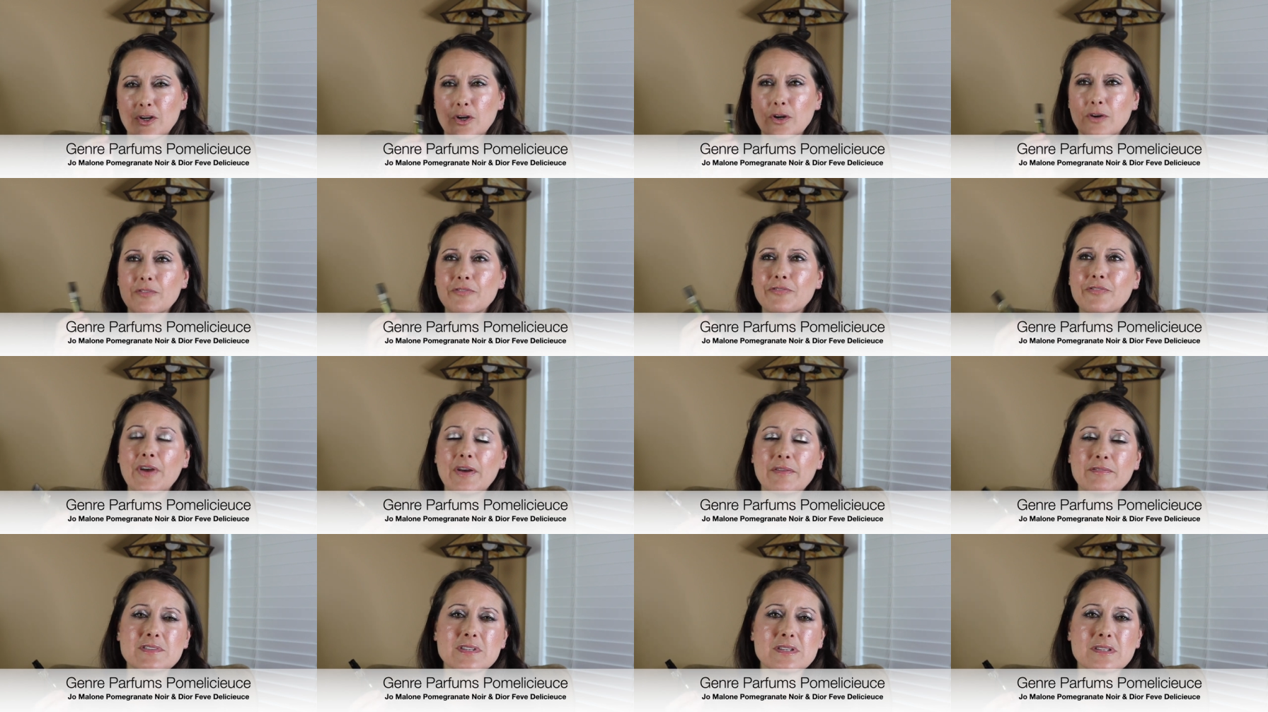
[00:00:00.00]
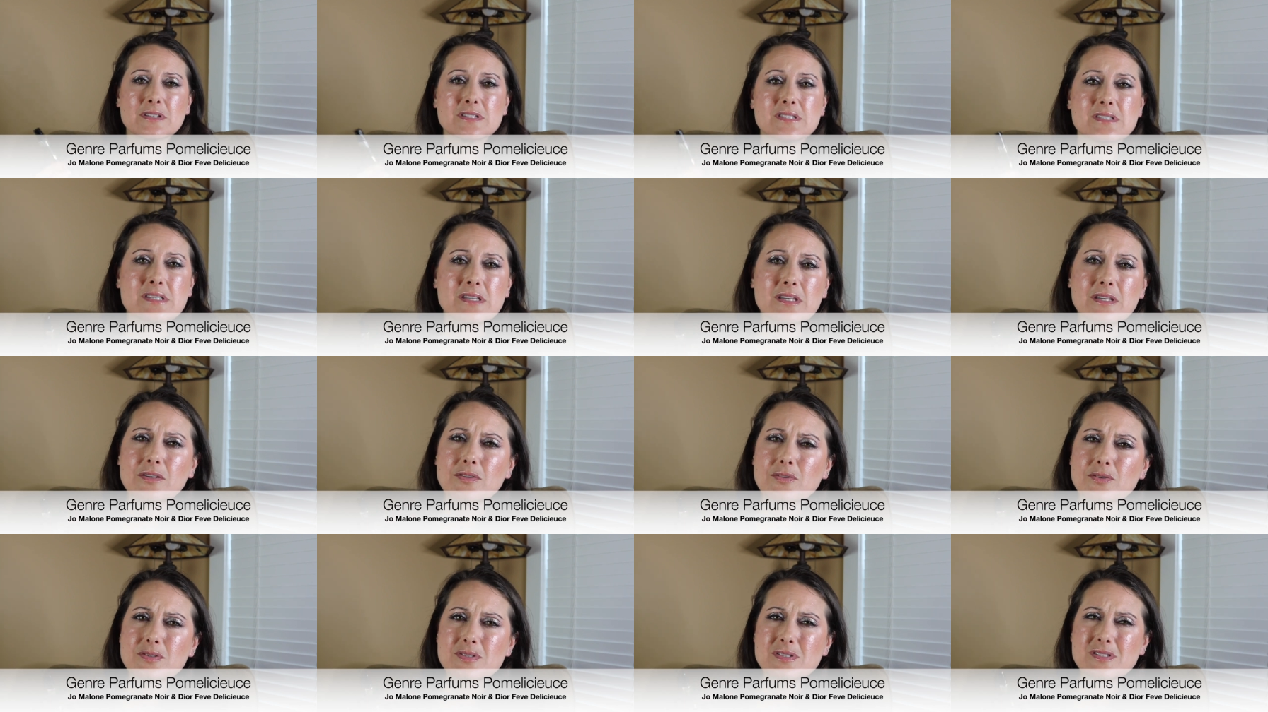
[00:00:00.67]
or Feve
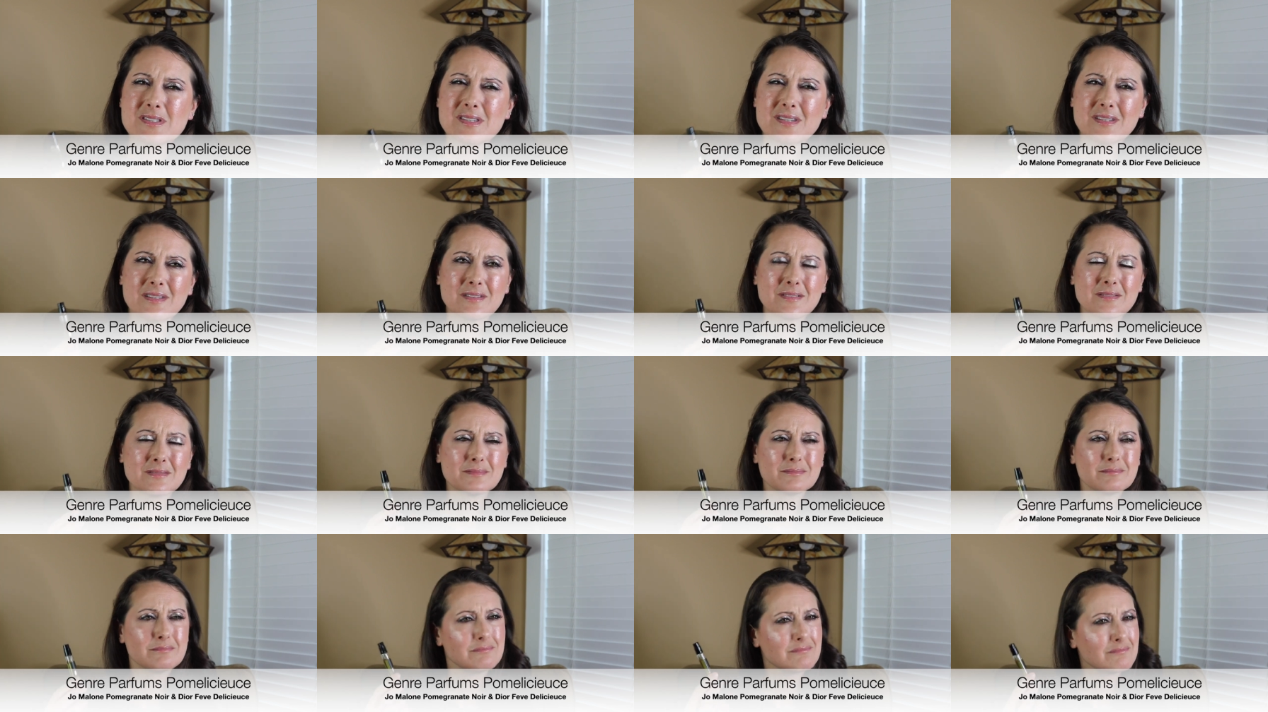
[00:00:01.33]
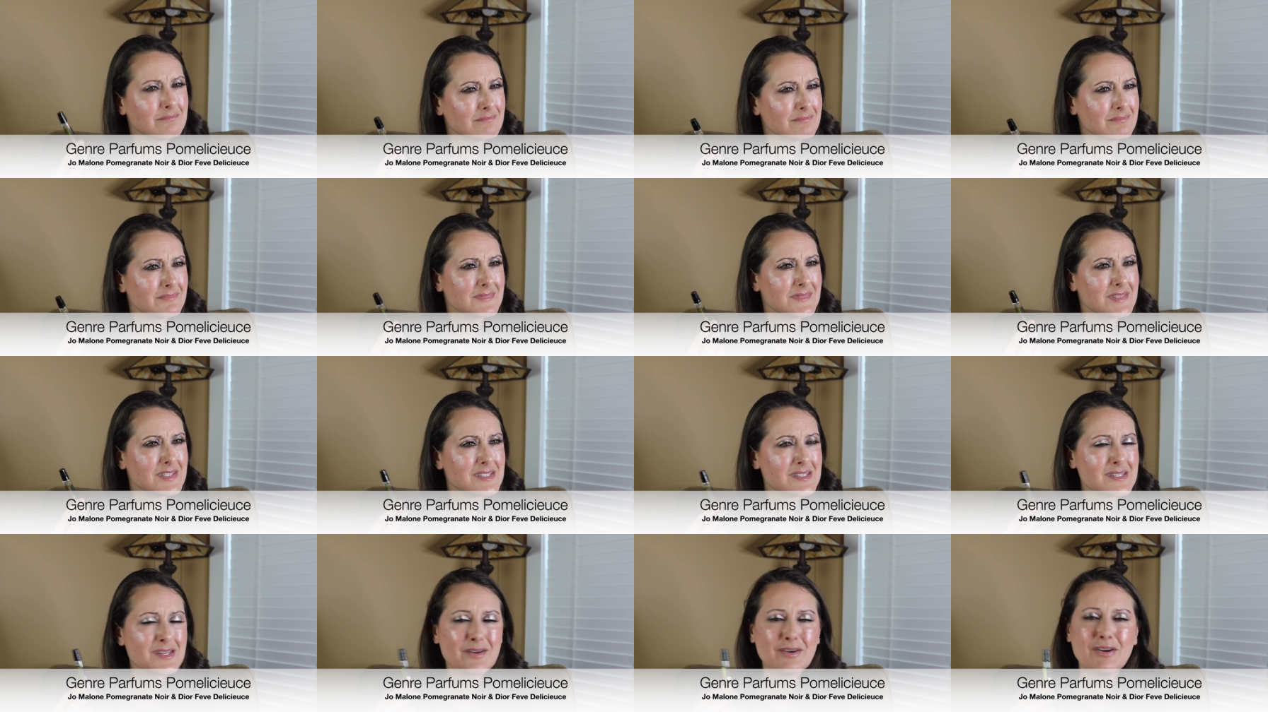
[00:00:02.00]
Delicious.
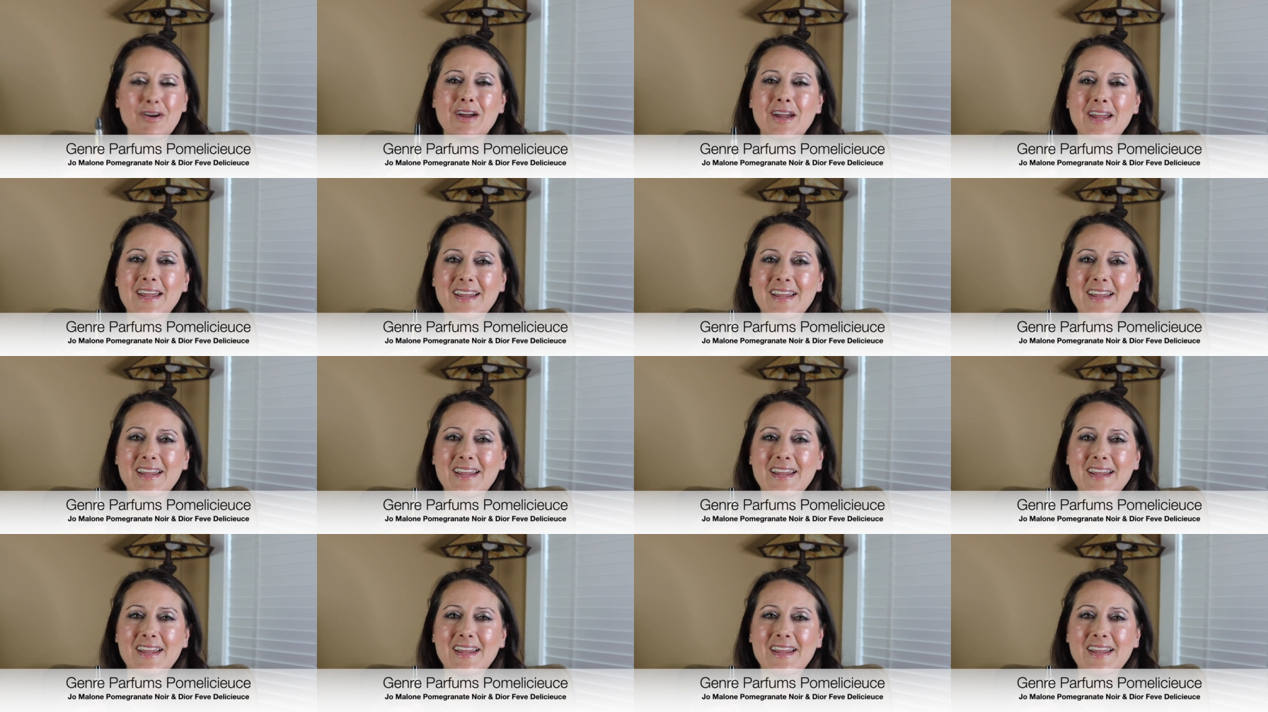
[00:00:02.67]
Is that